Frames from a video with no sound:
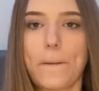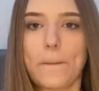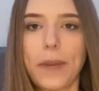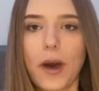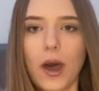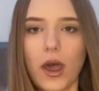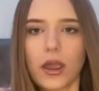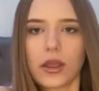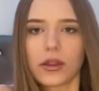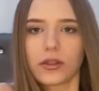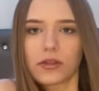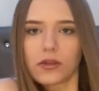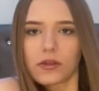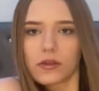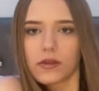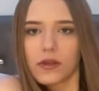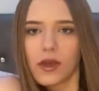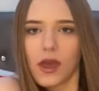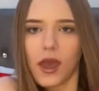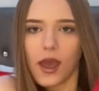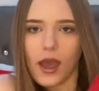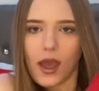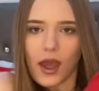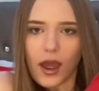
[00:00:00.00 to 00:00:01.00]

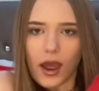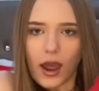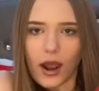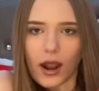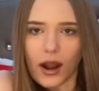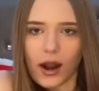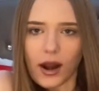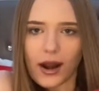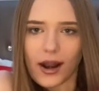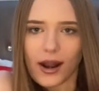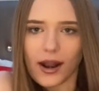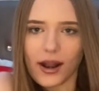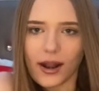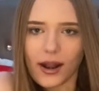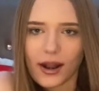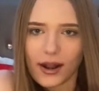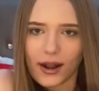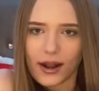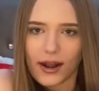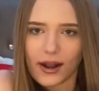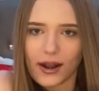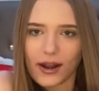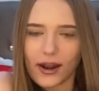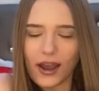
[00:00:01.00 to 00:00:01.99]
But
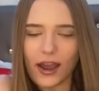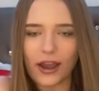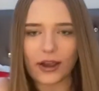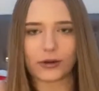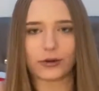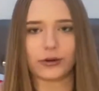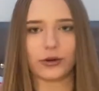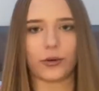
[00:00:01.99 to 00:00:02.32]
I don't know